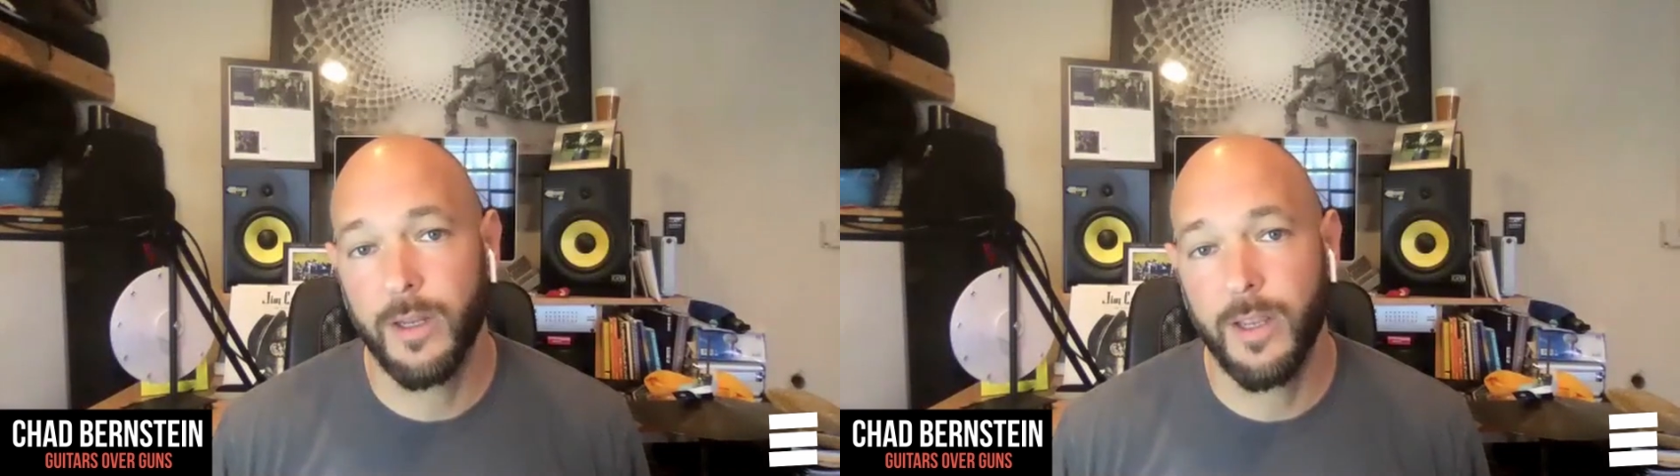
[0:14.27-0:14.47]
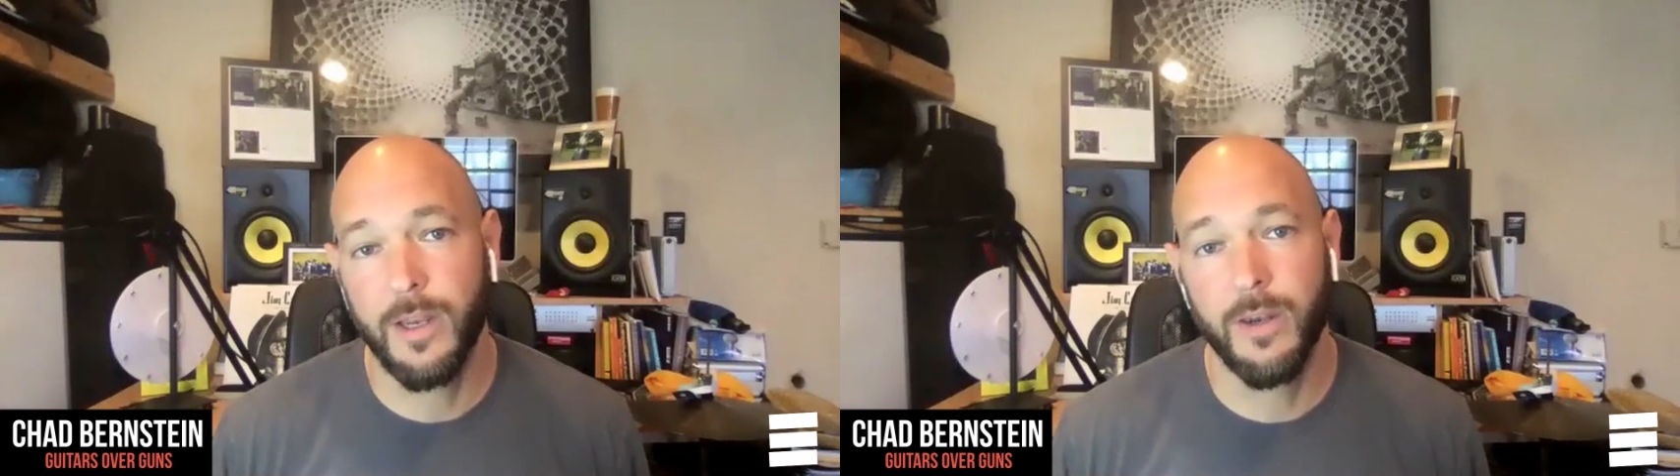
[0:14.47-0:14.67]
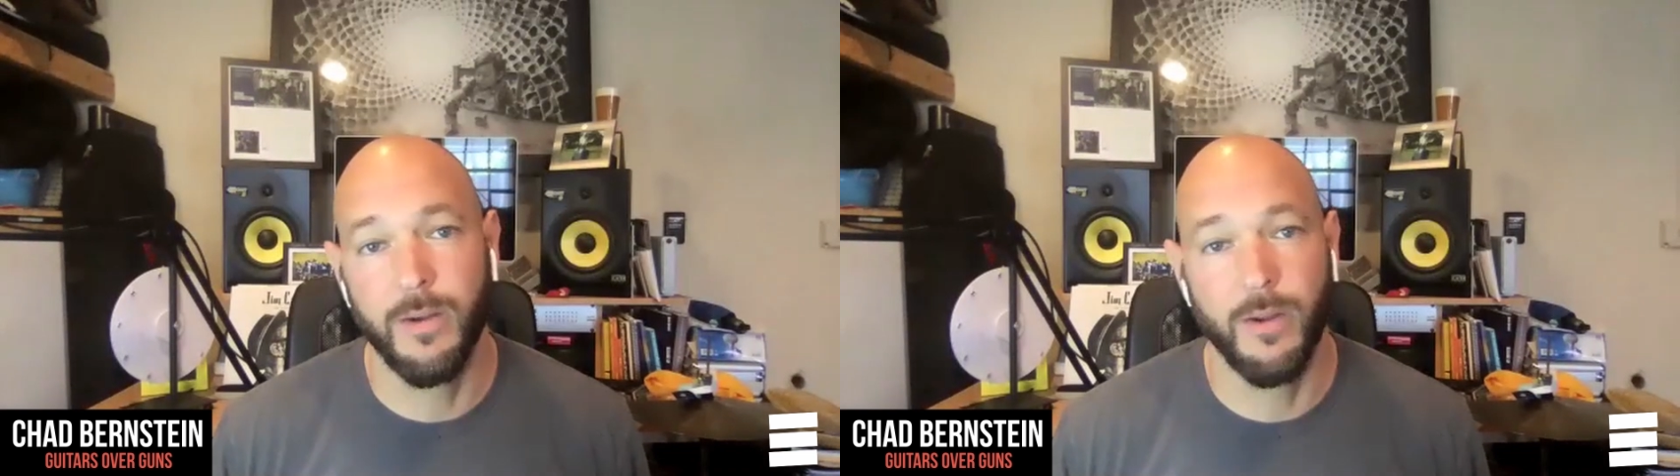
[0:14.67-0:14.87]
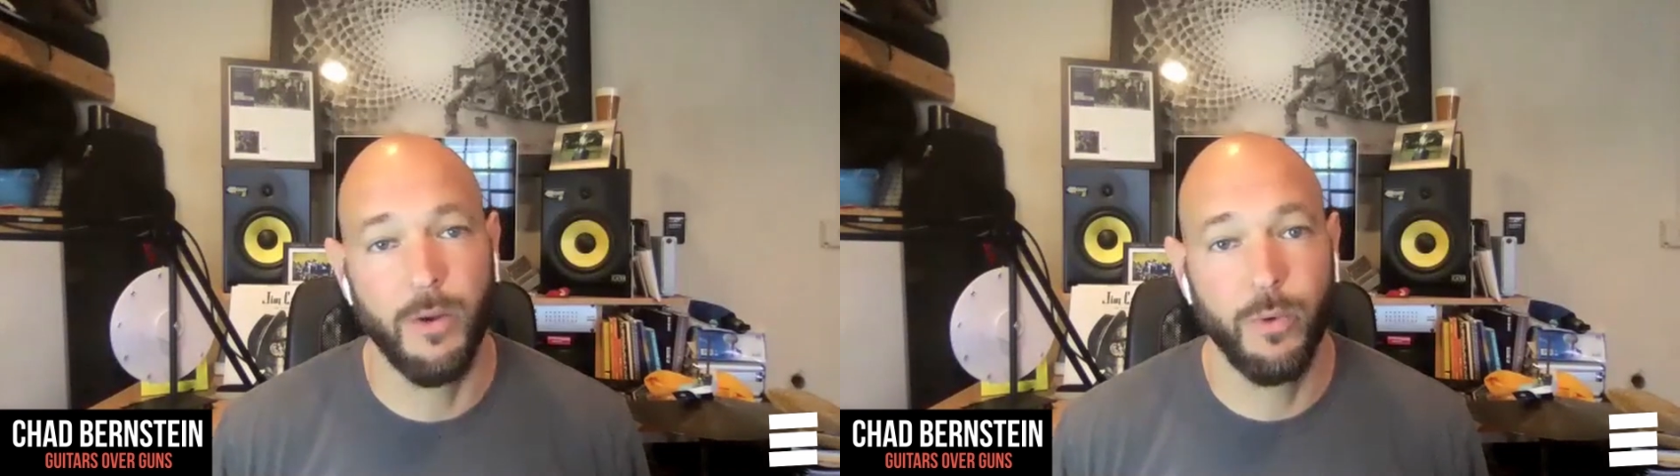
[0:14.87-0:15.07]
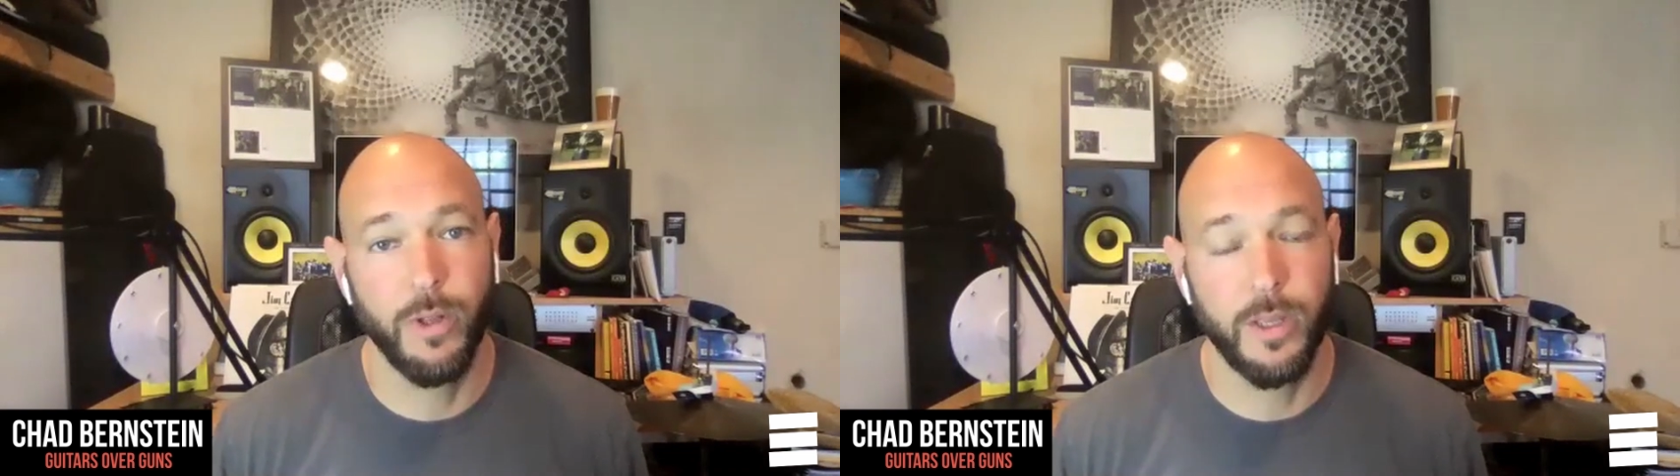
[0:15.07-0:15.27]
in a
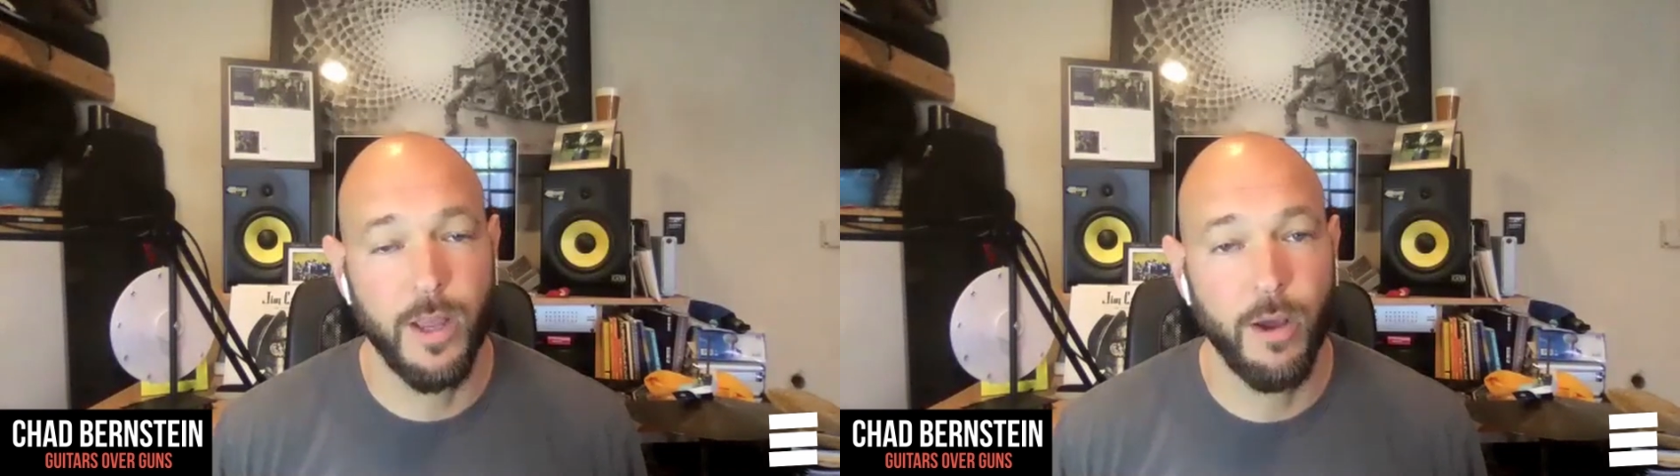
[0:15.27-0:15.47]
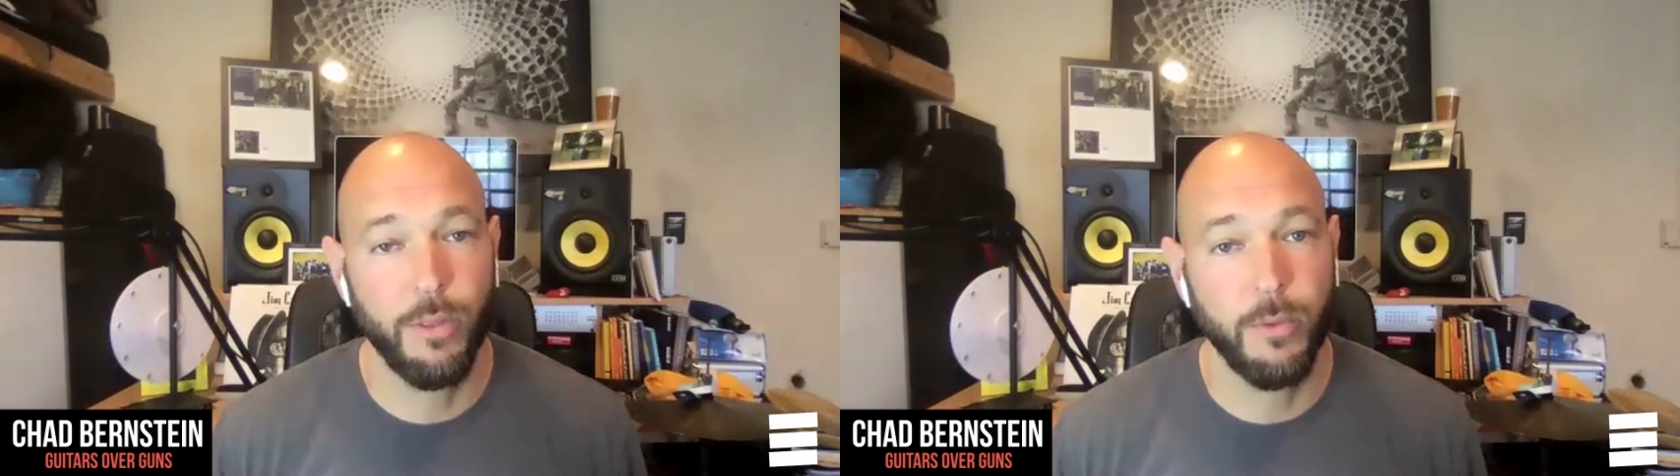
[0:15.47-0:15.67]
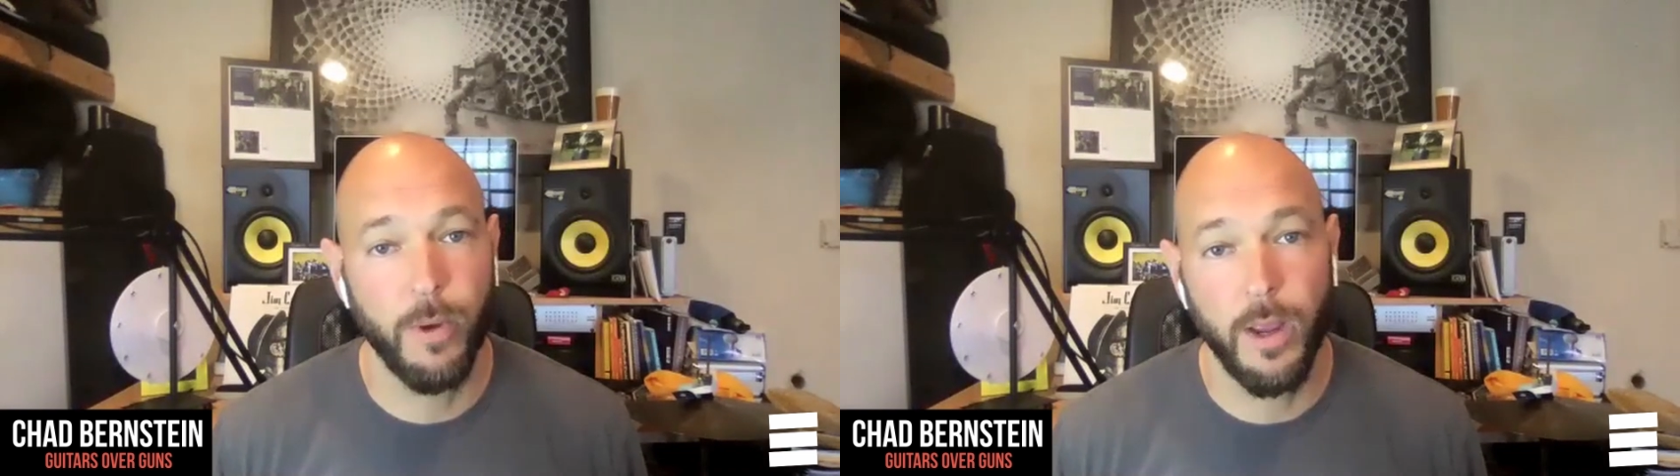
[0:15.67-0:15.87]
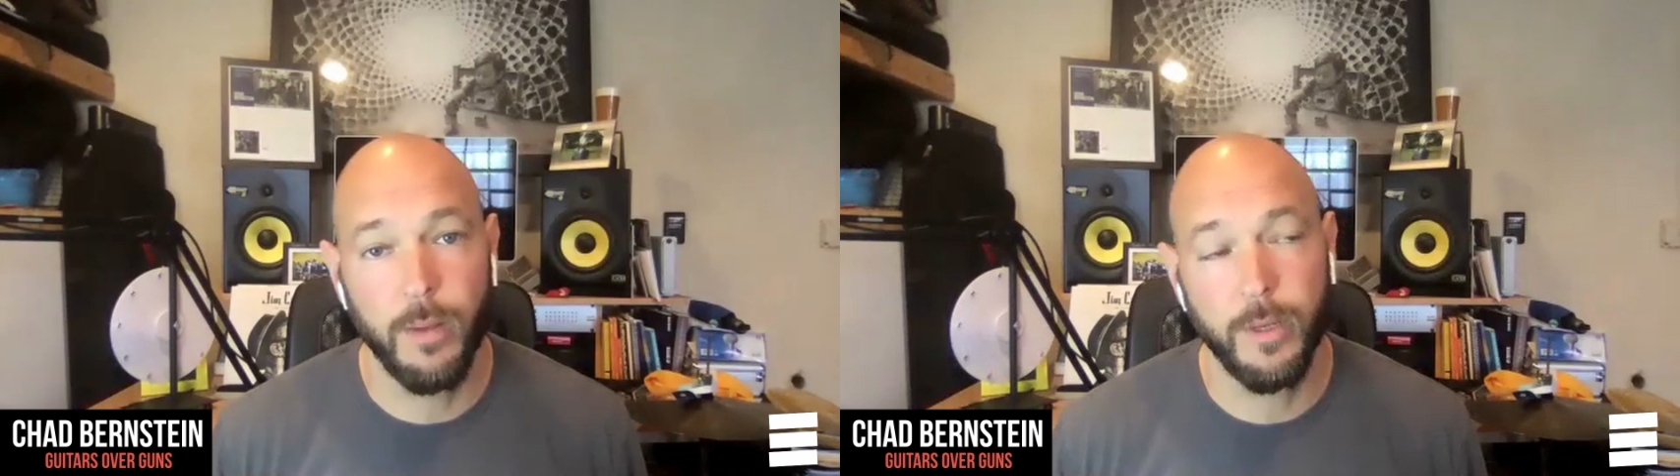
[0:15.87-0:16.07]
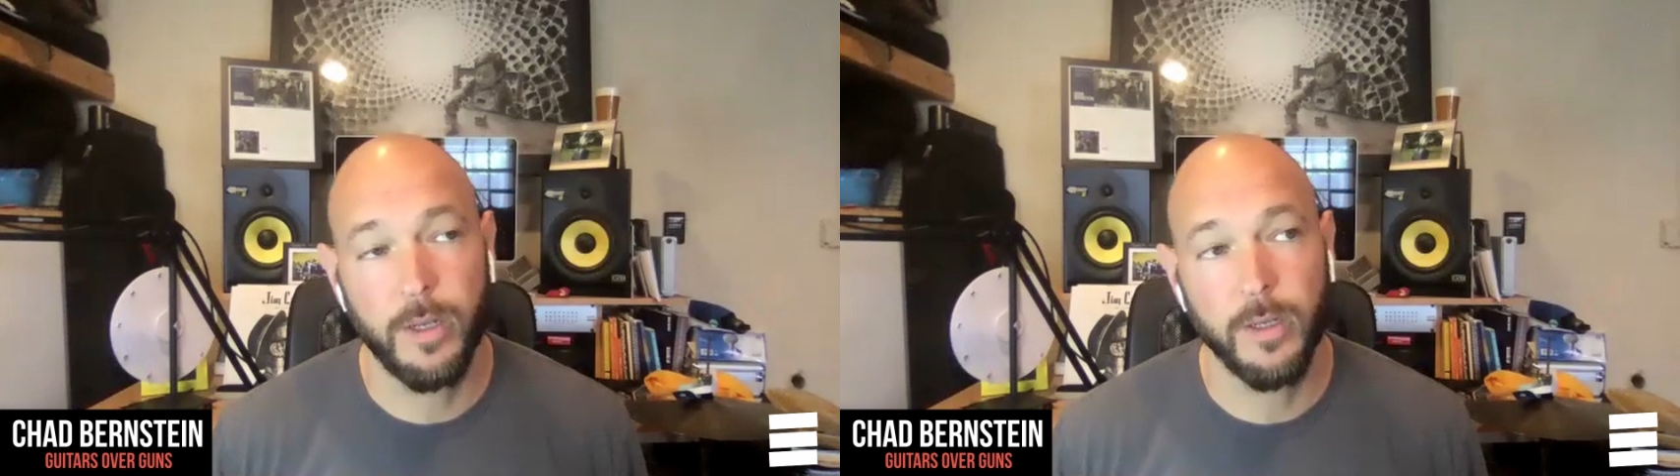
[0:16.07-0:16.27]
really healthy way
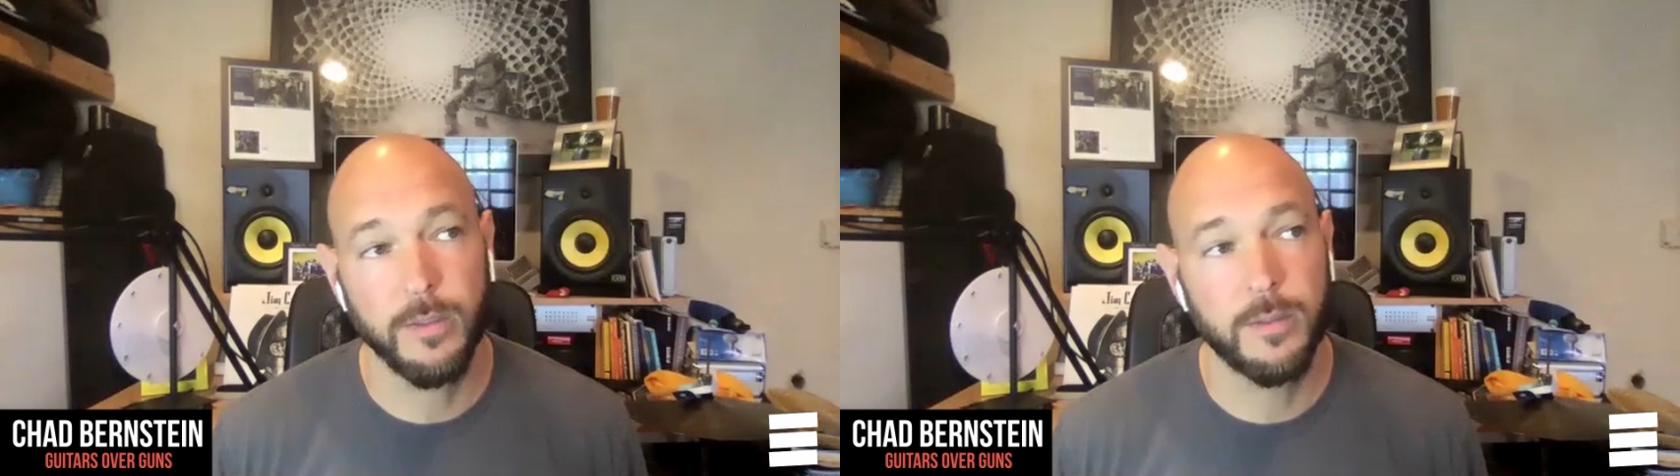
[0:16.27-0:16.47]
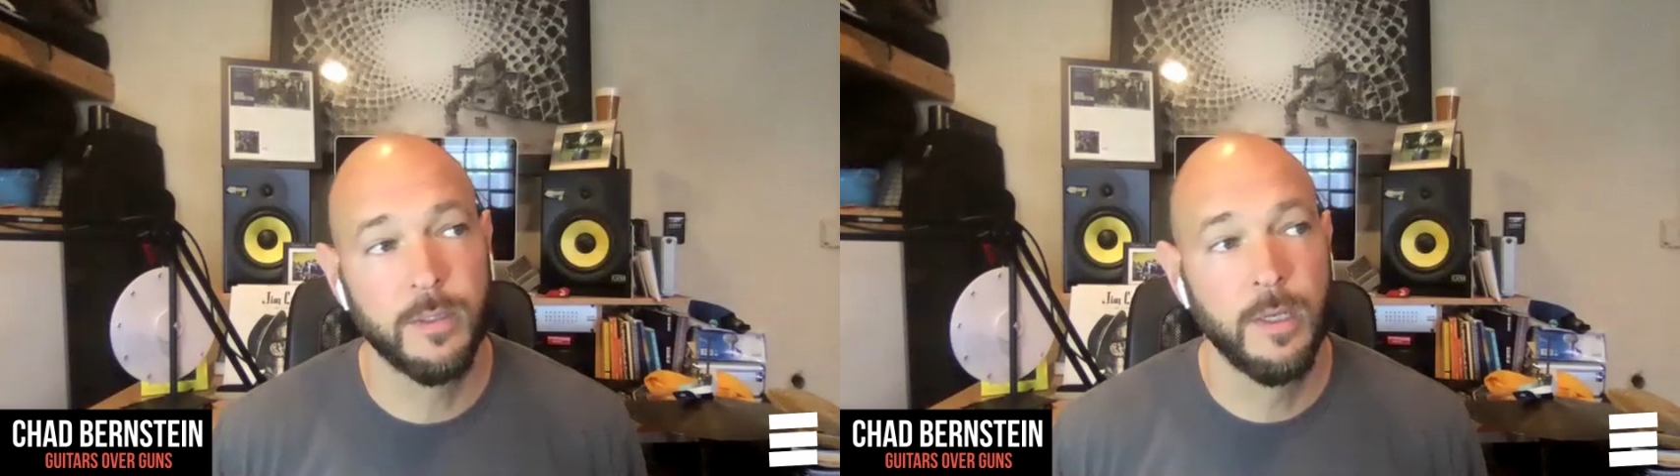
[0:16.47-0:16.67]
because